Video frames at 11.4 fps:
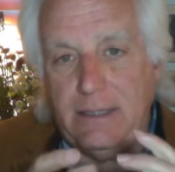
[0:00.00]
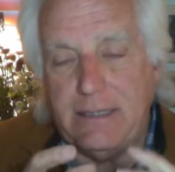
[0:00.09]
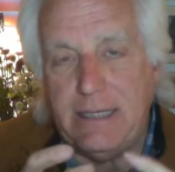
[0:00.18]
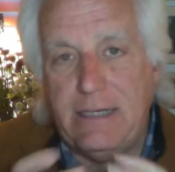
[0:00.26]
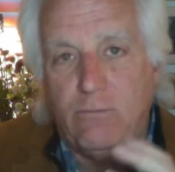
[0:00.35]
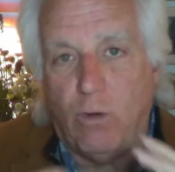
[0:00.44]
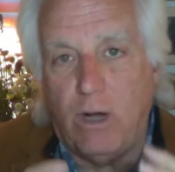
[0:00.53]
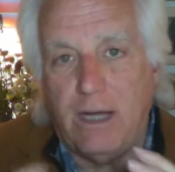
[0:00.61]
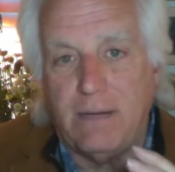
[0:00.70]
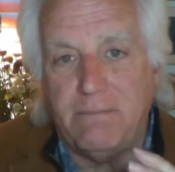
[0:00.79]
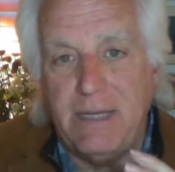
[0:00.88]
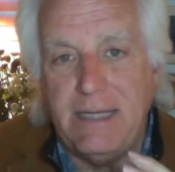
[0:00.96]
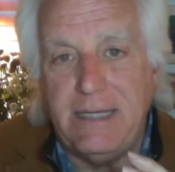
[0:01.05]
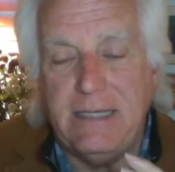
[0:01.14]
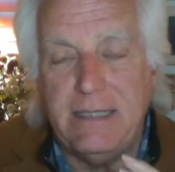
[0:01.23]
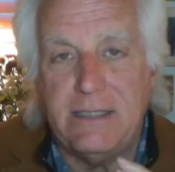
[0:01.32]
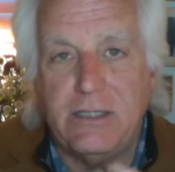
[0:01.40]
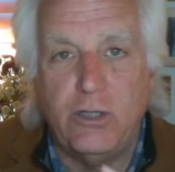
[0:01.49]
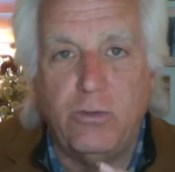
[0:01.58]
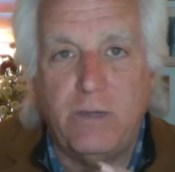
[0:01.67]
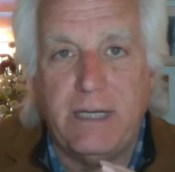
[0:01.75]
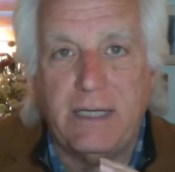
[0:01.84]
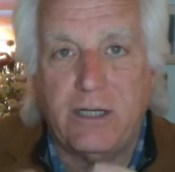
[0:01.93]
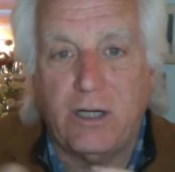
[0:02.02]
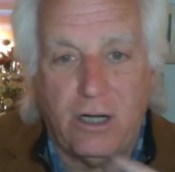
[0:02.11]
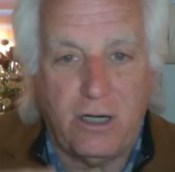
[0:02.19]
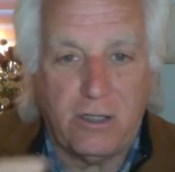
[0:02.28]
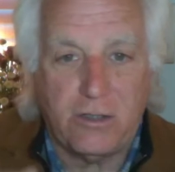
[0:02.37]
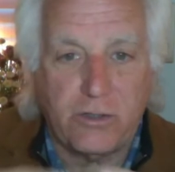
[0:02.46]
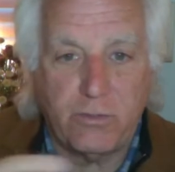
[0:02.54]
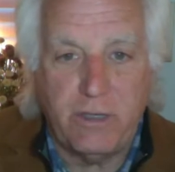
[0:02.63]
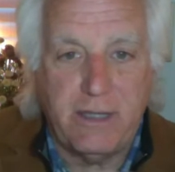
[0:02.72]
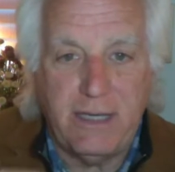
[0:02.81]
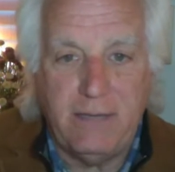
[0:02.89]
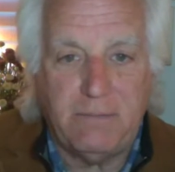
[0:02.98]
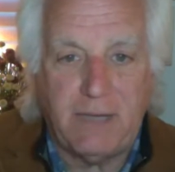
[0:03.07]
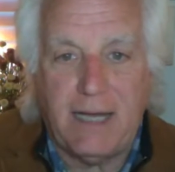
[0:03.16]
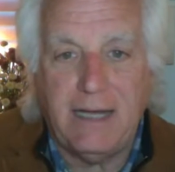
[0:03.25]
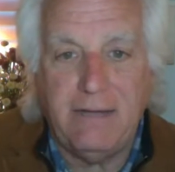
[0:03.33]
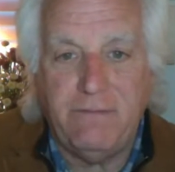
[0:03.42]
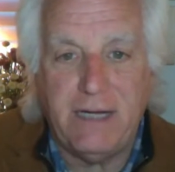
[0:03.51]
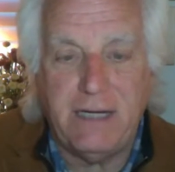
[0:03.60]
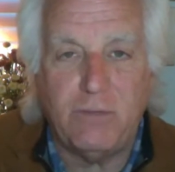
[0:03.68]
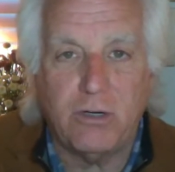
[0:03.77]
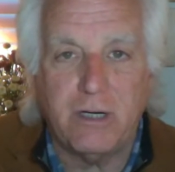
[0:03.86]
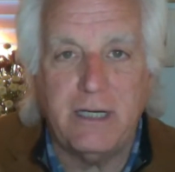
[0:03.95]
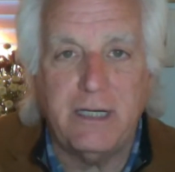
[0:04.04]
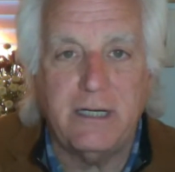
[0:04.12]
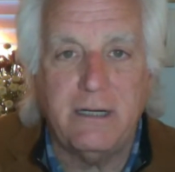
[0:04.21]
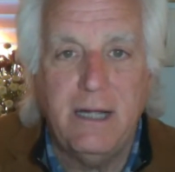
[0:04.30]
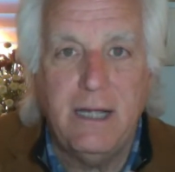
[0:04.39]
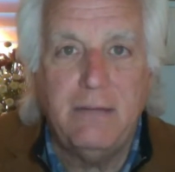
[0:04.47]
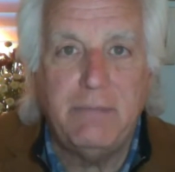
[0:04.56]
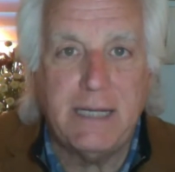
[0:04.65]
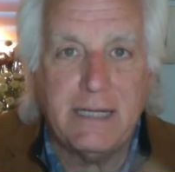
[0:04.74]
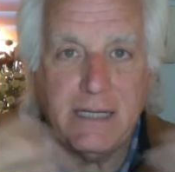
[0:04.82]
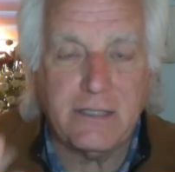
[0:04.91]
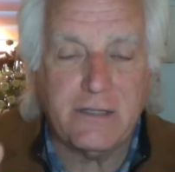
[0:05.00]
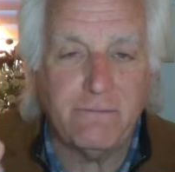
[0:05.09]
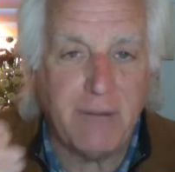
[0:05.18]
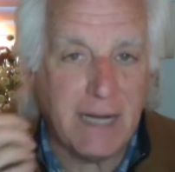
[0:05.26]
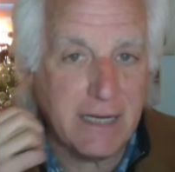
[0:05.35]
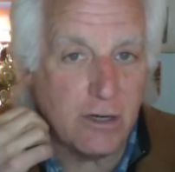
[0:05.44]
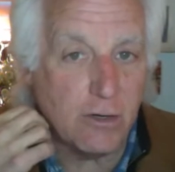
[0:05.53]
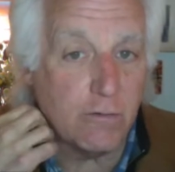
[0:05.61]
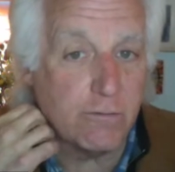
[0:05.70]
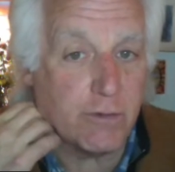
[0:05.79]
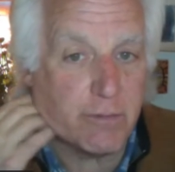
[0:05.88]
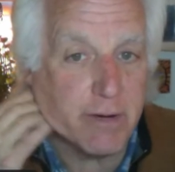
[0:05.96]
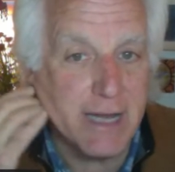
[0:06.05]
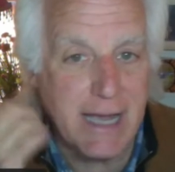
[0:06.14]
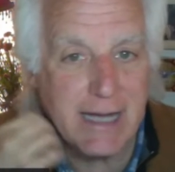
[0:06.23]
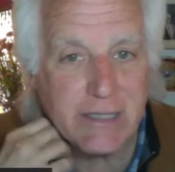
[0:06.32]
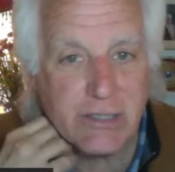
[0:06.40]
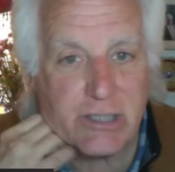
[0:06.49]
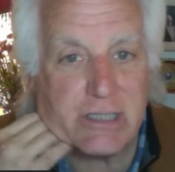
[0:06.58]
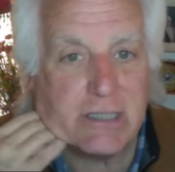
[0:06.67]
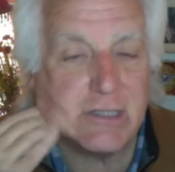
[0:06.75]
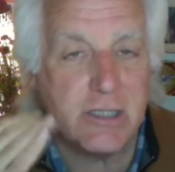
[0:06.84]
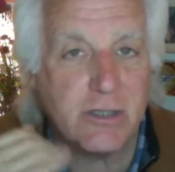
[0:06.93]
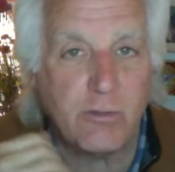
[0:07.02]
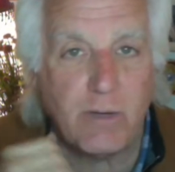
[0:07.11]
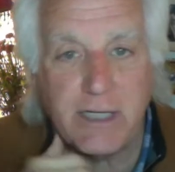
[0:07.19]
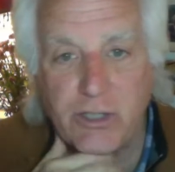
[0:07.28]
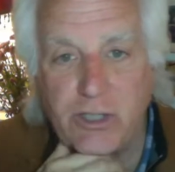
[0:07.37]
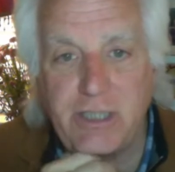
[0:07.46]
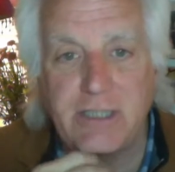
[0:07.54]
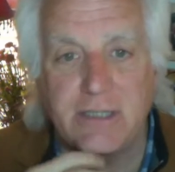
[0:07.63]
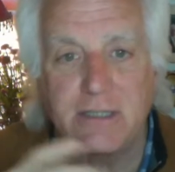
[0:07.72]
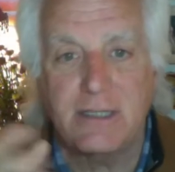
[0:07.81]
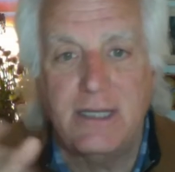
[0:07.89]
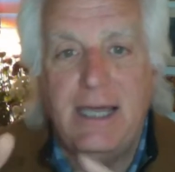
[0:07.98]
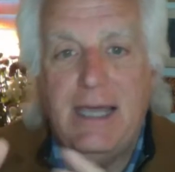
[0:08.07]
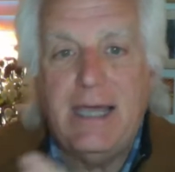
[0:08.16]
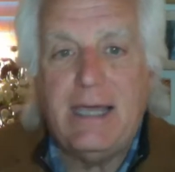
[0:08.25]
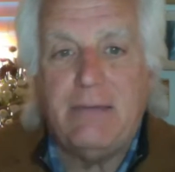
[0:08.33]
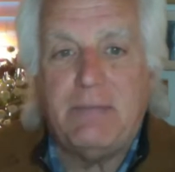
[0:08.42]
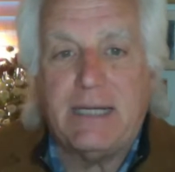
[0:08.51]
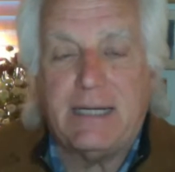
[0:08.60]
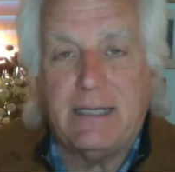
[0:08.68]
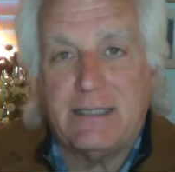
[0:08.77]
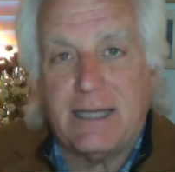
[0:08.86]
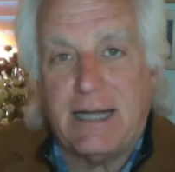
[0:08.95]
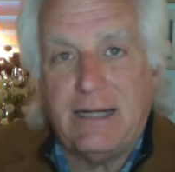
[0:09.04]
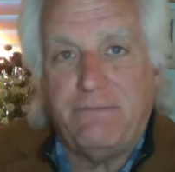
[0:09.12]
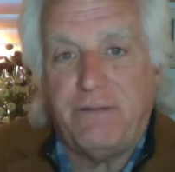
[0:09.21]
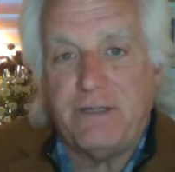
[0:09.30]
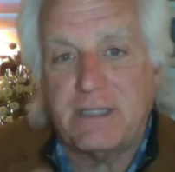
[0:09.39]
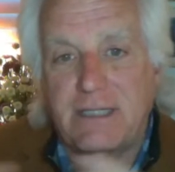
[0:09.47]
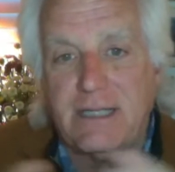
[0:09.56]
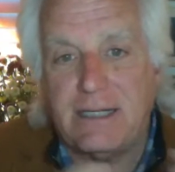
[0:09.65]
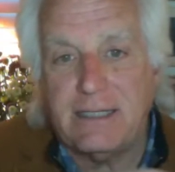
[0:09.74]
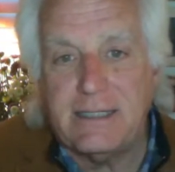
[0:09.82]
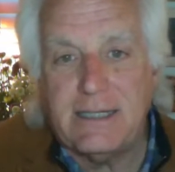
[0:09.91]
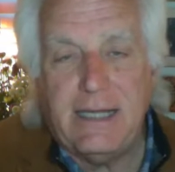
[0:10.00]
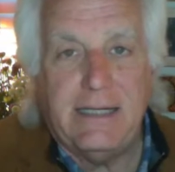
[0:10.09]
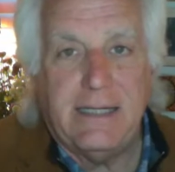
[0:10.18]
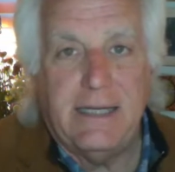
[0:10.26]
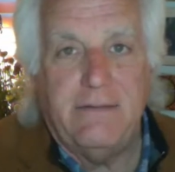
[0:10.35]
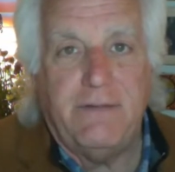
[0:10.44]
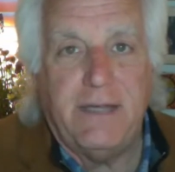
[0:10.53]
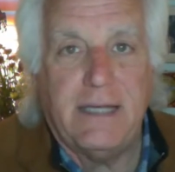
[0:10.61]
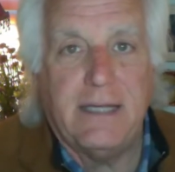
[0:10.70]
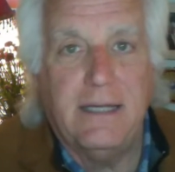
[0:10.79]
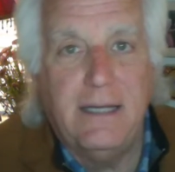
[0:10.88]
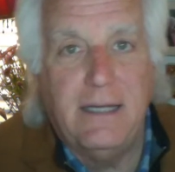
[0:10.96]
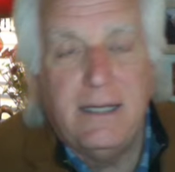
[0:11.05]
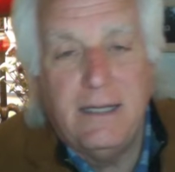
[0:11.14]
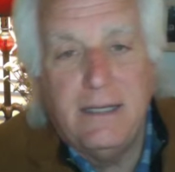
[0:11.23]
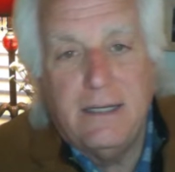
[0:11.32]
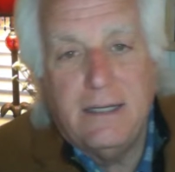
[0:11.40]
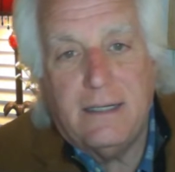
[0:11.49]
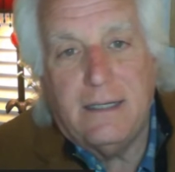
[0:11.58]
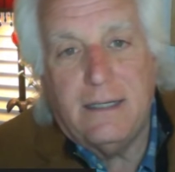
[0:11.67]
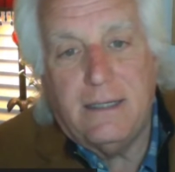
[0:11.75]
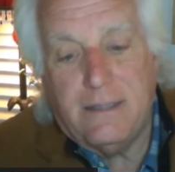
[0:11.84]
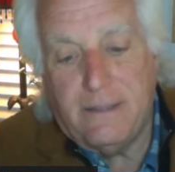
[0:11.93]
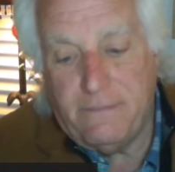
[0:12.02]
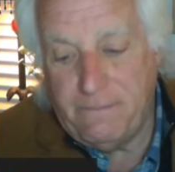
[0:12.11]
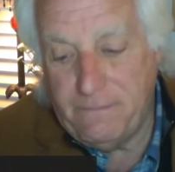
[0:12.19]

didn't want me doing calls with him live anymore here because of my overreaction to questions and because I facilitate giving uh,